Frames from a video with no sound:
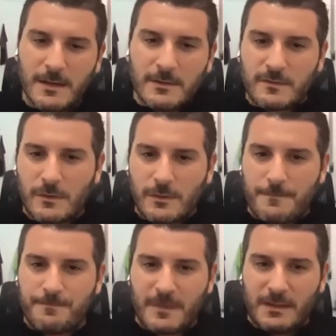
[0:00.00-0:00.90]

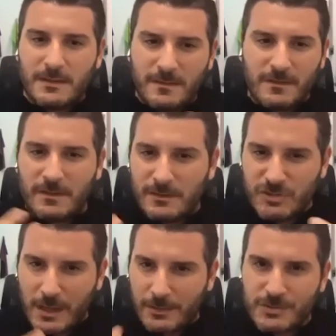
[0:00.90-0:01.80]
So this is the
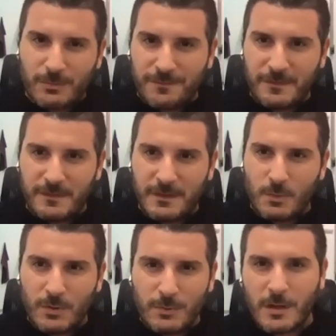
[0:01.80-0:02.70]
challenge that we're facing
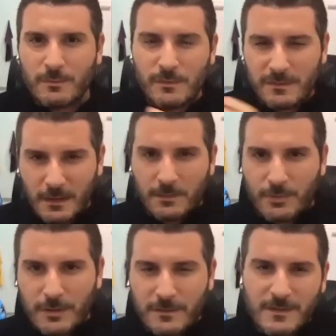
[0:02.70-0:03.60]
when we come to sell our
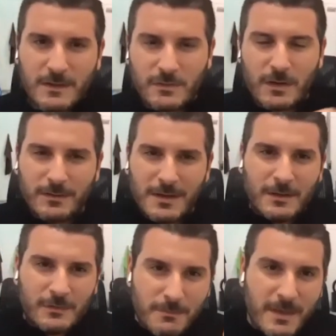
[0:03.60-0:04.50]
products and to
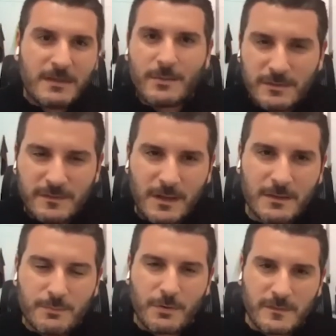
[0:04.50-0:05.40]
make them understand the
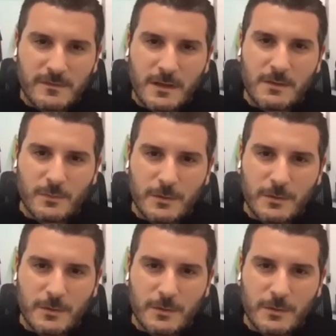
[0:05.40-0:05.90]
process that comes with it.